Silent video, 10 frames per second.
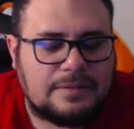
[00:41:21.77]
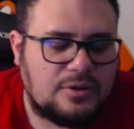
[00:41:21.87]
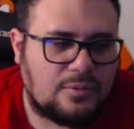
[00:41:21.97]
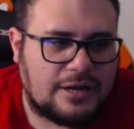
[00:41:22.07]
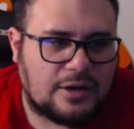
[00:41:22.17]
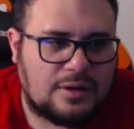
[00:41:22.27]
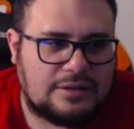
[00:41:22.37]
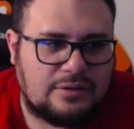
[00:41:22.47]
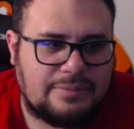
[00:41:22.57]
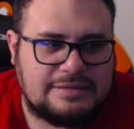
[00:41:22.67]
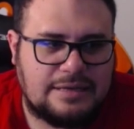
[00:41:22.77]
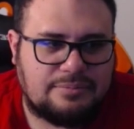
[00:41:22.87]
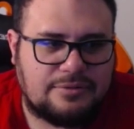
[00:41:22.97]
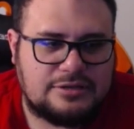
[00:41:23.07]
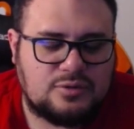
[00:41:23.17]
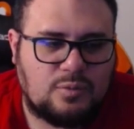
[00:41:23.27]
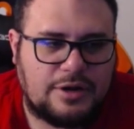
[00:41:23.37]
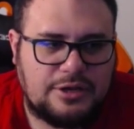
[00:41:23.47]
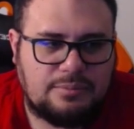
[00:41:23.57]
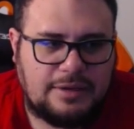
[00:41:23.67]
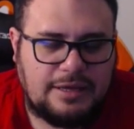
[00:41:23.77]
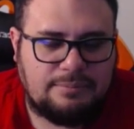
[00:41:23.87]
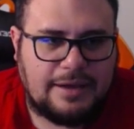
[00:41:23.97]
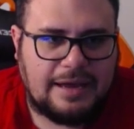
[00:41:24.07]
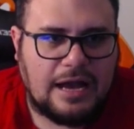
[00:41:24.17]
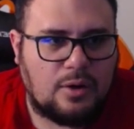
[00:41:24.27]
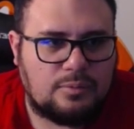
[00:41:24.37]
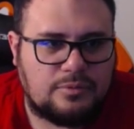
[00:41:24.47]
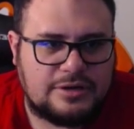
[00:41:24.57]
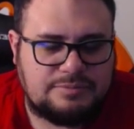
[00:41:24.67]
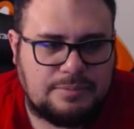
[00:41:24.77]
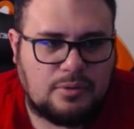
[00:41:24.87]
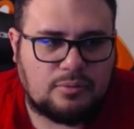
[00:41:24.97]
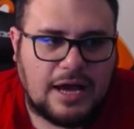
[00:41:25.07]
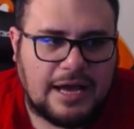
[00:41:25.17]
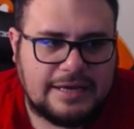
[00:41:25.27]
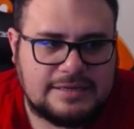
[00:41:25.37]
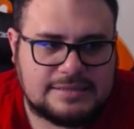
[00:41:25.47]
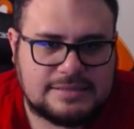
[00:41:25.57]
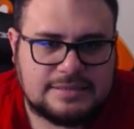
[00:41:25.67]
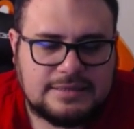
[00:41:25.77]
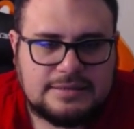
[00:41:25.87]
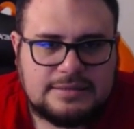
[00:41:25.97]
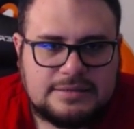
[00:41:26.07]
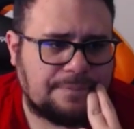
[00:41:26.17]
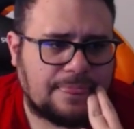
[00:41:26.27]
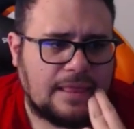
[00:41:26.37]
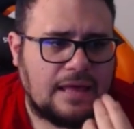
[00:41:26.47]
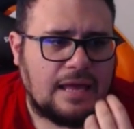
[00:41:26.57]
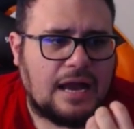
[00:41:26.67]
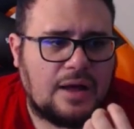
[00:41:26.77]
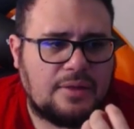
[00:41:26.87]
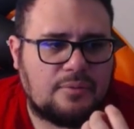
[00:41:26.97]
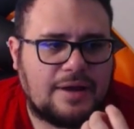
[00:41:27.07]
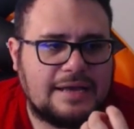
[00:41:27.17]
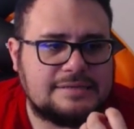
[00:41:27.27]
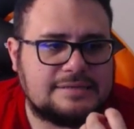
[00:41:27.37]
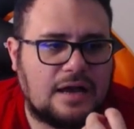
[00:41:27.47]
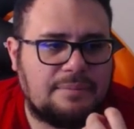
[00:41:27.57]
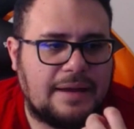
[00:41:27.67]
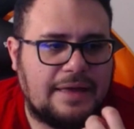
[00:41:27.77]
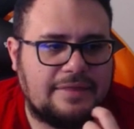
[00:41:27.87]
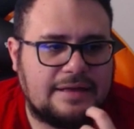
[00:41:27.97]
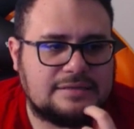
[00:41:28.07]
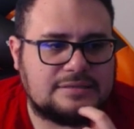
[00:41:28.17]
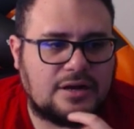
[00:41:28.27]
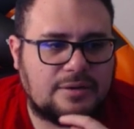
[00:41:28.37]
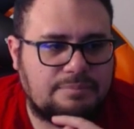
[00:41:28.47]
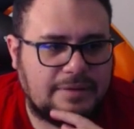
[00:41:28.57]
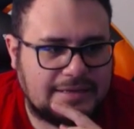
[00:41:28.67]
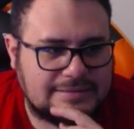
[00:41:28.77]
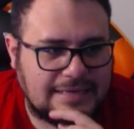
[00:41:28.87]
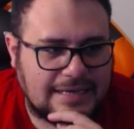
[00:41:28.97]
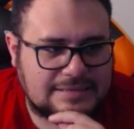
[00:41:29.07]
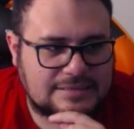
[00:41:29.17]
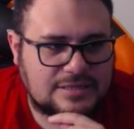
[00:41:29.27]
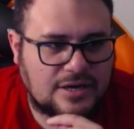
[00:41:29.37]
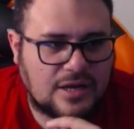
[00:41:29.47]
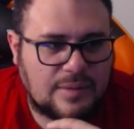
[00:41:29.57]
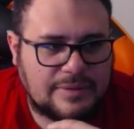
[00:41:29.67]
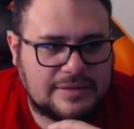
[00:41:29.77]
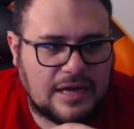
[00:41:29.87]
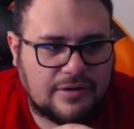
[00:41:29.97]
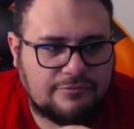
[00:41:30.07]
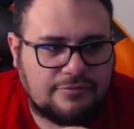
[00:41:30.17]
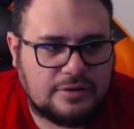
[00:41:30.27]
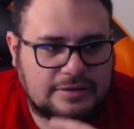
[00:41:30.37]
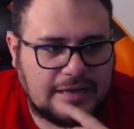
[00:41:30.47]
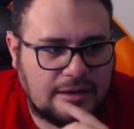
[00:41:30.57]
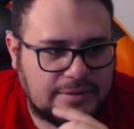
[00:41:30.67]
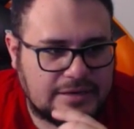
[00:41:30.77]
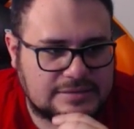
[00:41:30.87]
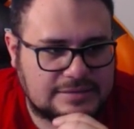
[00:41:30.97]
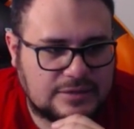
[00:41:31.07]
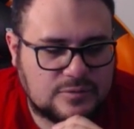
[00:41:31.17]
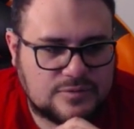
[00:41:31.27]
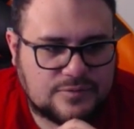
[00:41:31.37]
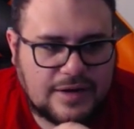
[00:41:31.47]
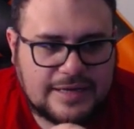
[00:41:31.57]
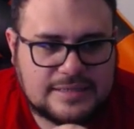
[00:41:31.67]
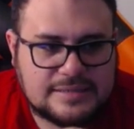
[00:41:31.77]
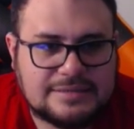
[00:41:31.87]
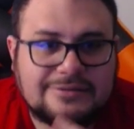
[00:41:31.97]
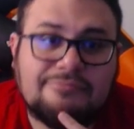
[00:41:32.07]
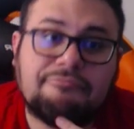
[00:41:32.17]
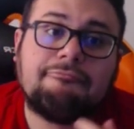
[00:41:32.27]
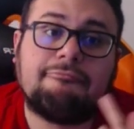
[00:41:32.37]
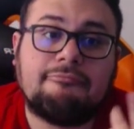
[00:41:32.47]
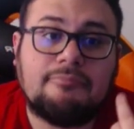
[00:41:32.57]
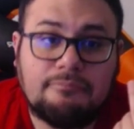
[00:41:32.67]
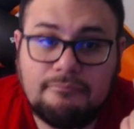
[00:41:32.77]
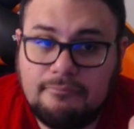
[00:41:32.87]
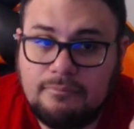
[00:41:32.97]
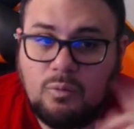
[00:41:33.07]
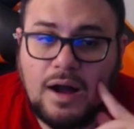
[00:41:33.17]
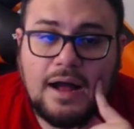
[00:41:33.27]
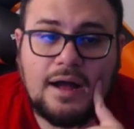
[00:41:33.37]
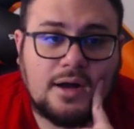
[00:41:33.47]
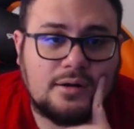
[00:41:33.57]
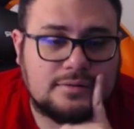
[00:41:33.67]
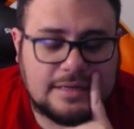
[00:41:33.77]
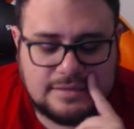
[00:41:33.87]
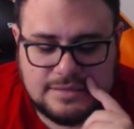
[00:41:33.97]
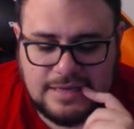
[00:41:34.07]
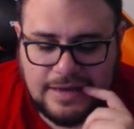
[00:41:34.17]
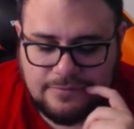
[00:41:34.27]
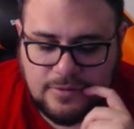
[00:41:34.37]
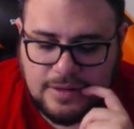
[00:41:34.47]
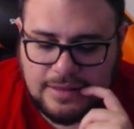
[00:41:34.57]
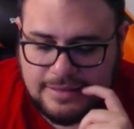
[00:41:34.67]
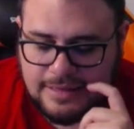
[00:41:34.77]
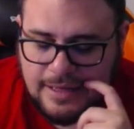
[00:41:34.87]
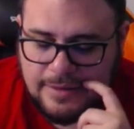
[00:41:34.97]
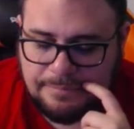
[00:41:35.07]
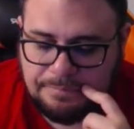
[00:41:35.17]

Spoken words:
Do you want to go a little bit deeper into what do you mean by how rich people rise? How they rise up and then start being dicks and start coming down and falling down because they lose friends. Wow, that's insightful. I like that.